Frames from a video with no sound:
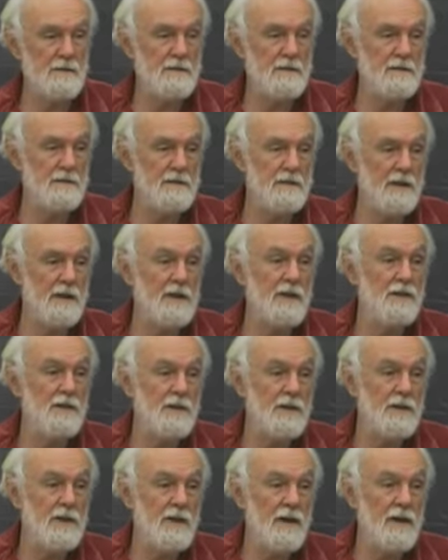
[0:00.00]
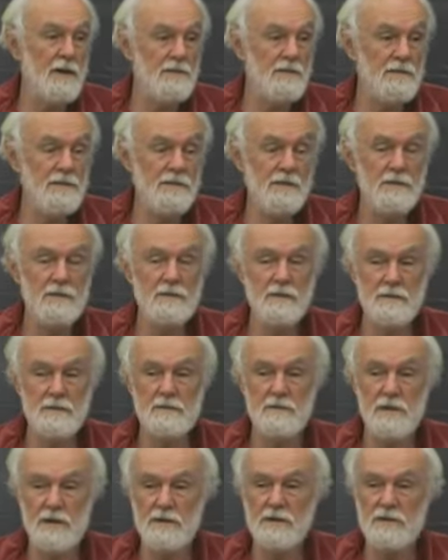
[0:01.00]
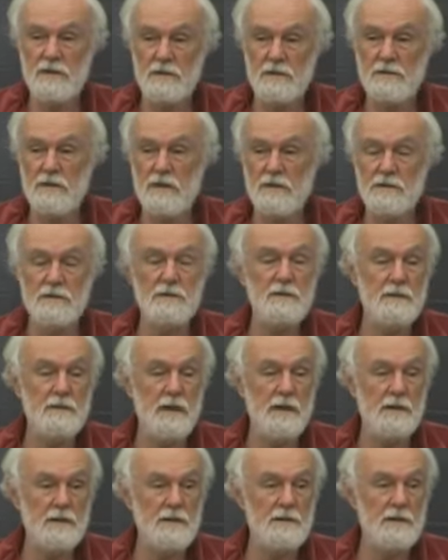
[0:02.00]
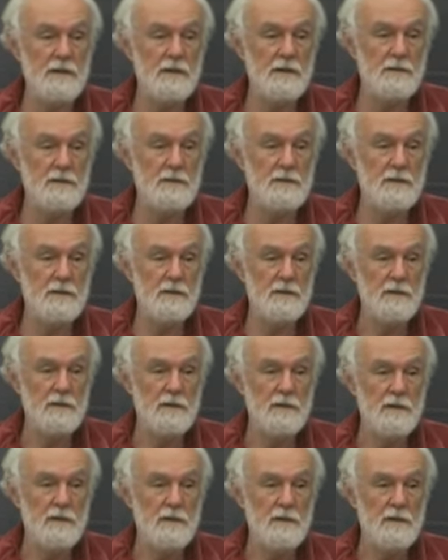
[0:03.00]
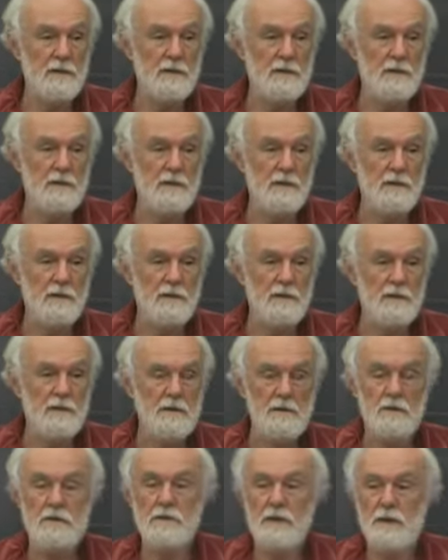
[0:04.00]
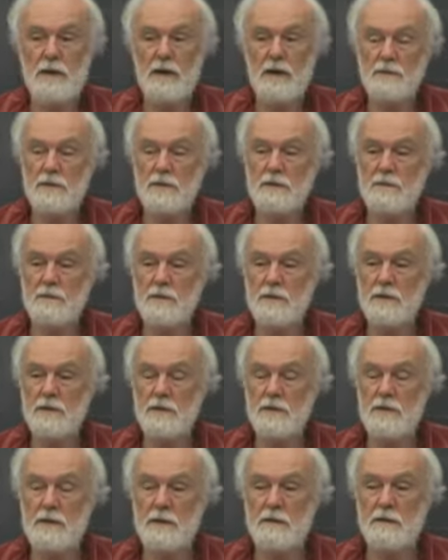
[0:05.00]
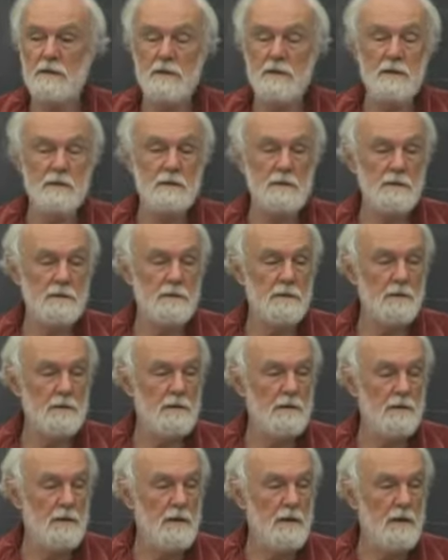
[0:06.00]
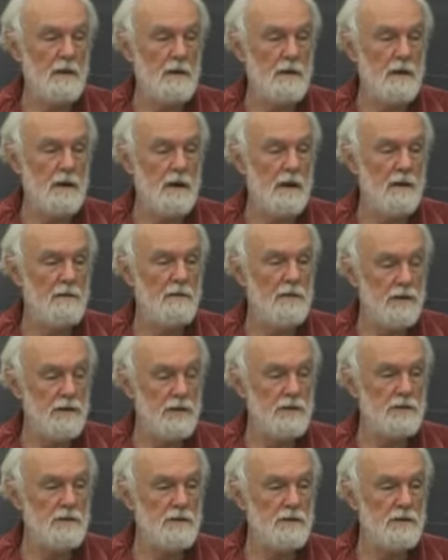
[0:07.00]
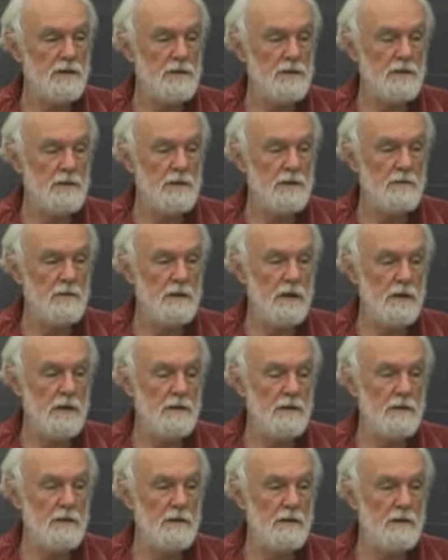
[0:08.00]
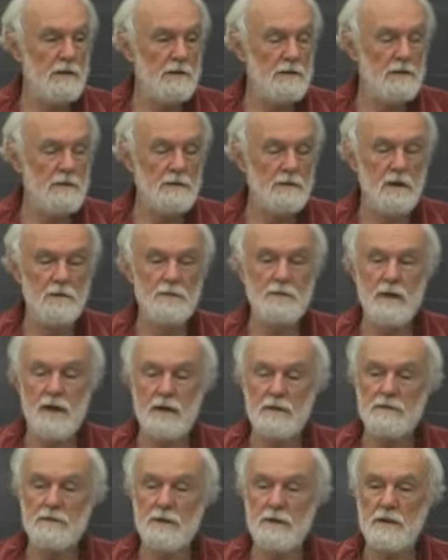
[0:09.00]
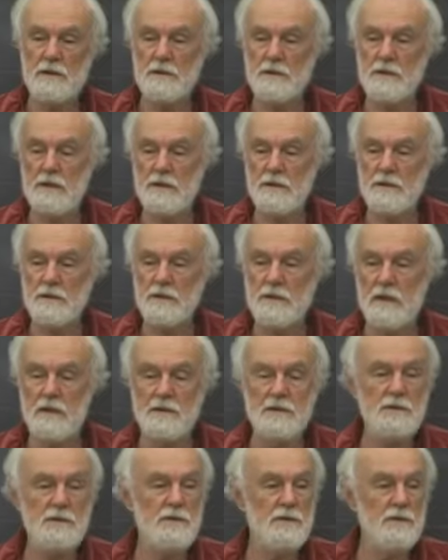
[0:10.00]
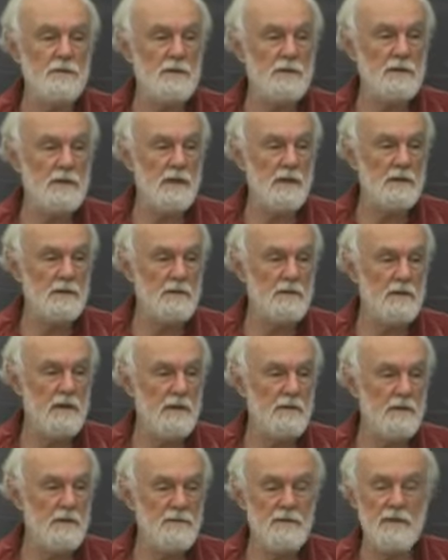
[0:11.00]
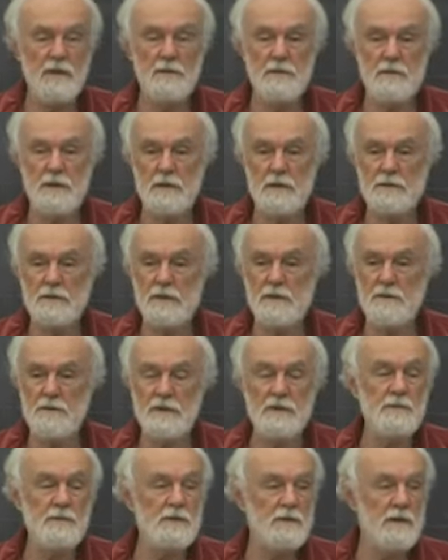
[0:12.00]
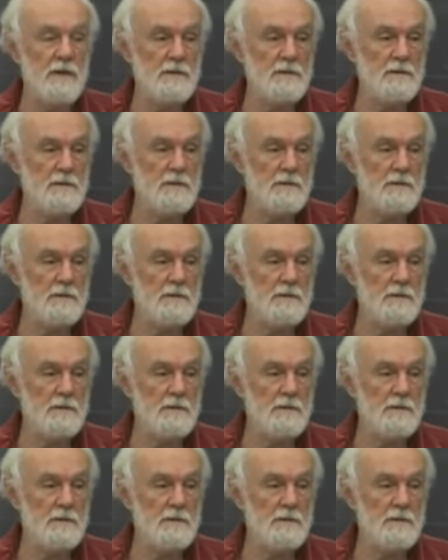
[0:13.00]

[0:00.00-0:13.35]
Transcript: the, the era of very strong growth in the United States. It also happens to be an era uh, very interestingly, when uh, the top tax rate started at 92% and never fell below 70%.